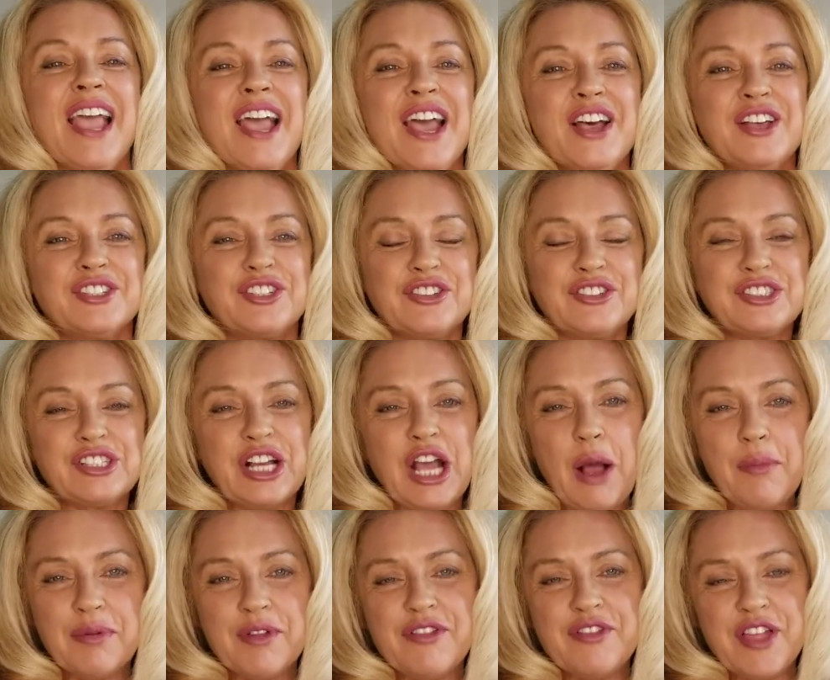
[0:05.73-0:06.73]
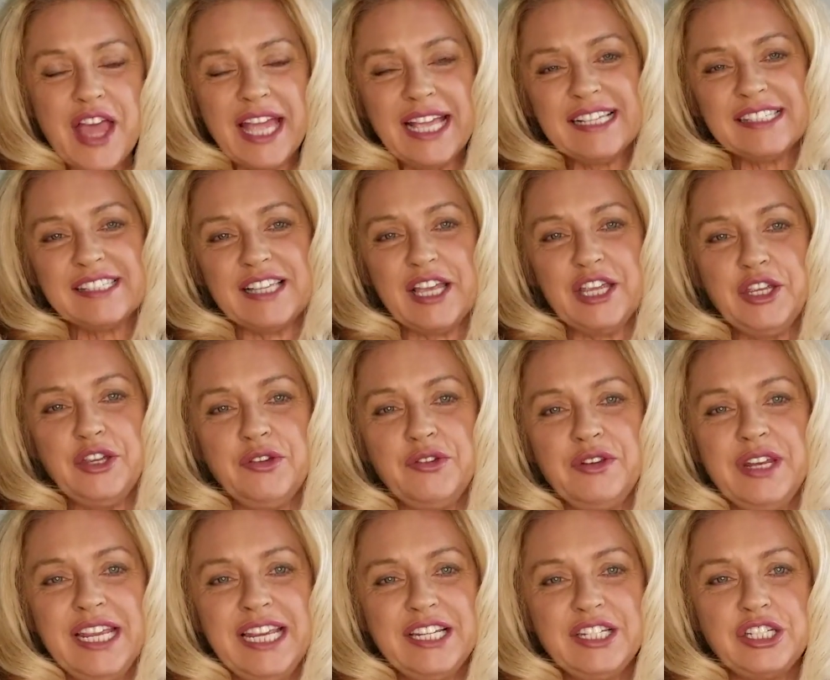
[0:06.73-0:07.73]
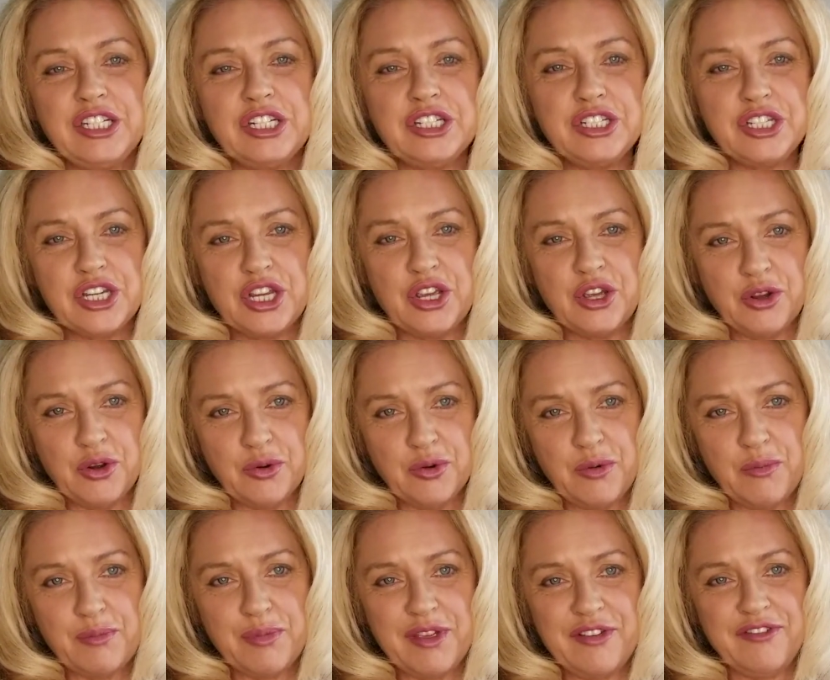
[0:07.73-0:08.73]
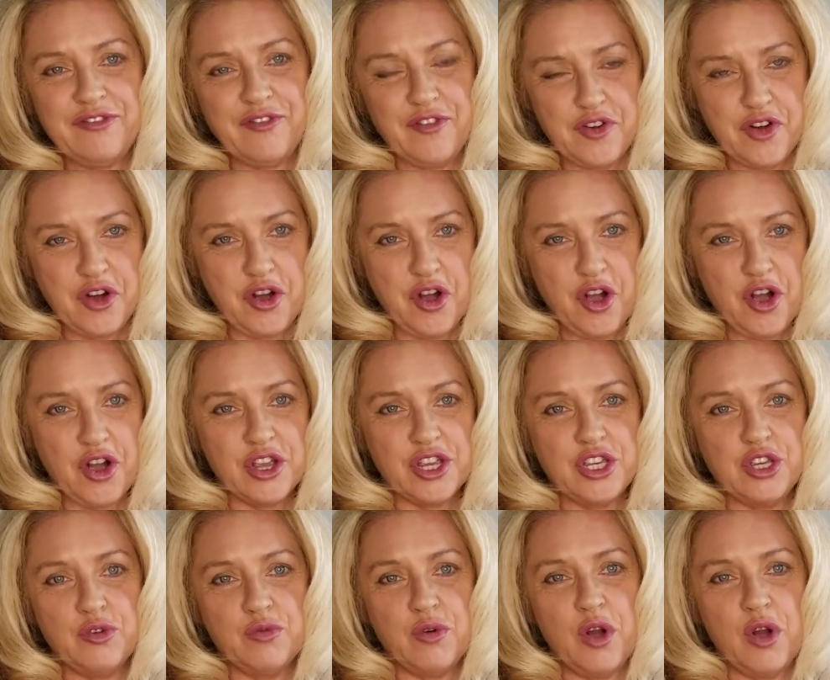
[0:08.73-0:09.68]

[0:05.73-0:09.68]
So there's a couple of things that you need to do before you